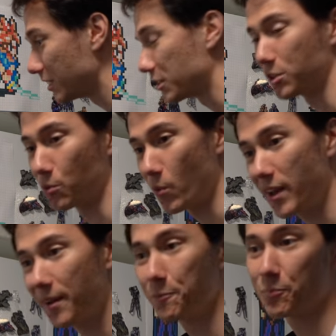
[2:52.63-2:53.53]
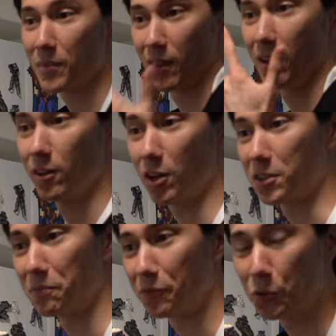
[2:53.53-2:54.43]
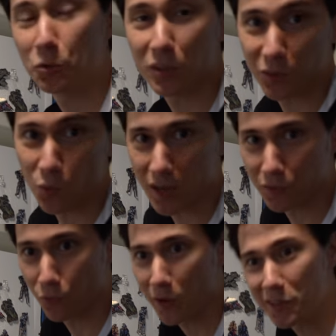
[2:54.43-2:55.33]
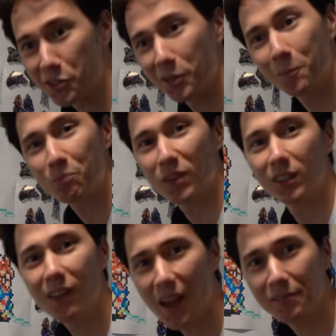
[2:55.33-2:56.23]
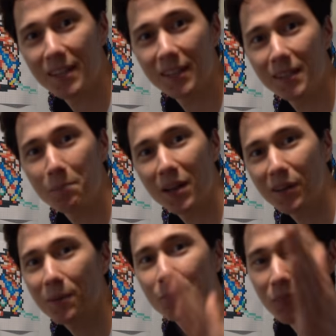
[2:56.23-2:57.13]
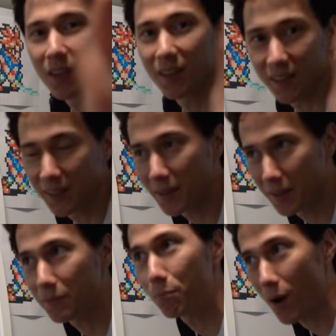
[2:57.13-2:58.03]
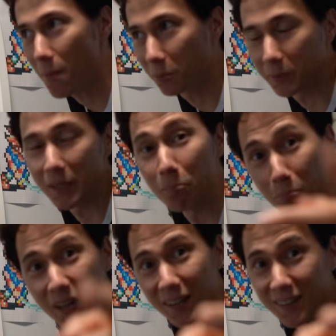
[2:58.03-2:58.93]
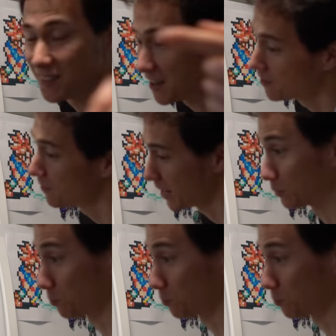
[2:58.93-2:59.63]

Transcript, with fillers: dishes away, cook some food, and watch Voyager. Could life get any better? Probably, but it's